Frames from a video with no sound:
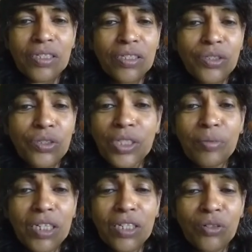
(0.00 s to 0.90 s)
YouTube
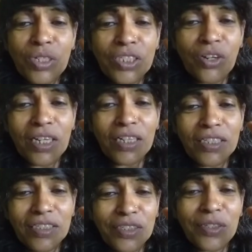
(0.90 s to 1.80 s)
under Google, sorry,
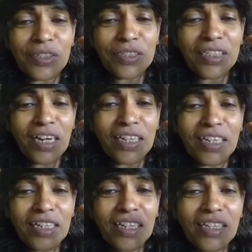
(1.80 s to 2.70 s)
so tell
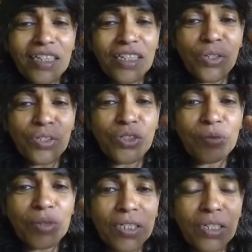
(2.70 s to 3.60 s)
correctly, YouTube
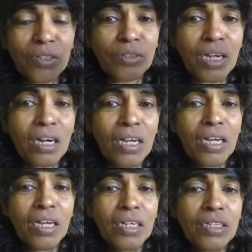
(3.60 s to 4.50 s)
under Google
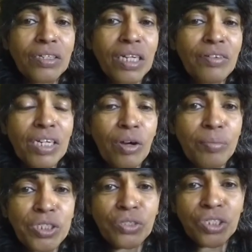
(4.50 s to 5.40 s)
gave an
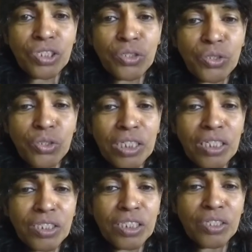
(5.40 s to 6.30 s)
opportunity to
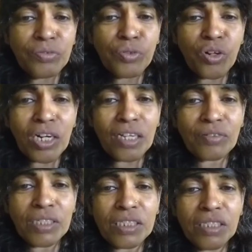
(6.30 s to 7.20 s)
teach in four
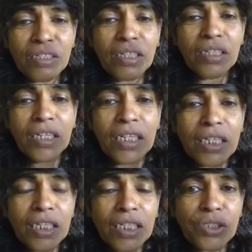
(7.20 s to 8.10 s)
languages, the
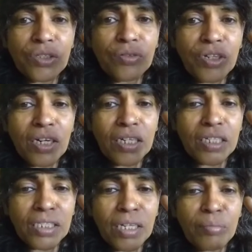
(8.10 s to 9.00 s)
English to world and
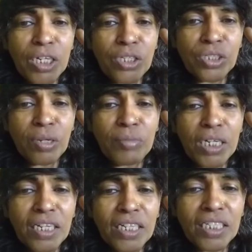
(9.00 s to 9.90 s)
Tamil to
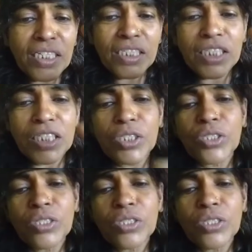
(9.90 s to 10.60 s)
Tamilian and Hindi to